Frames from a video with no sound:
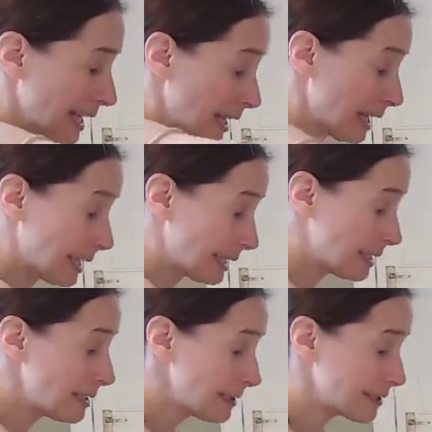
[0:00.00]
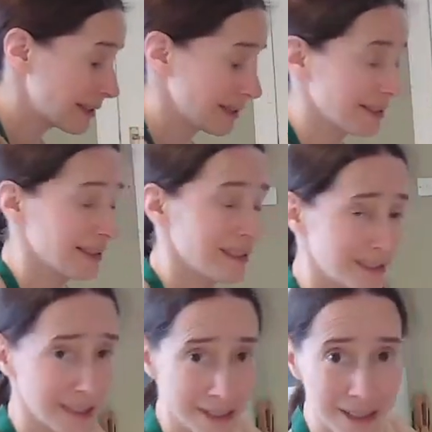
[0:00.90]
And
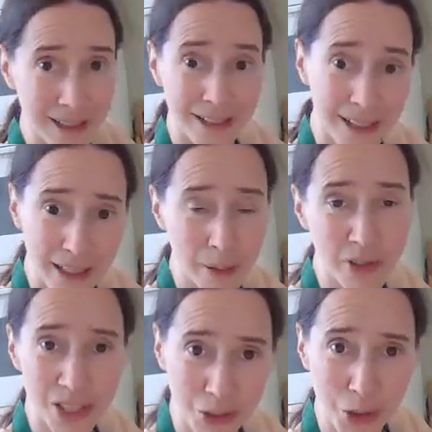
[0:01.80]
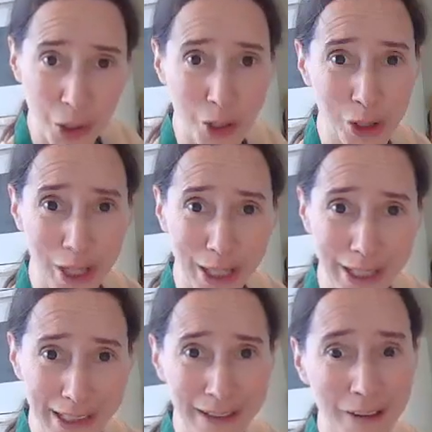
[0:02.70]
dun dun dun, I'm still not
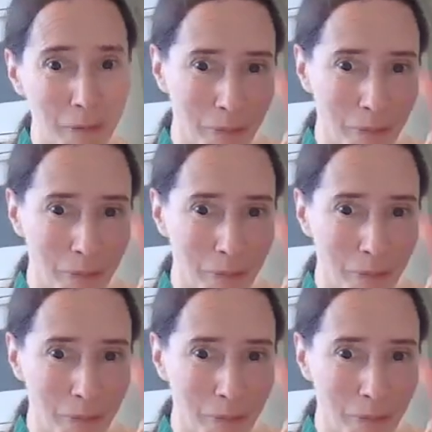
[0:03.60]
crying.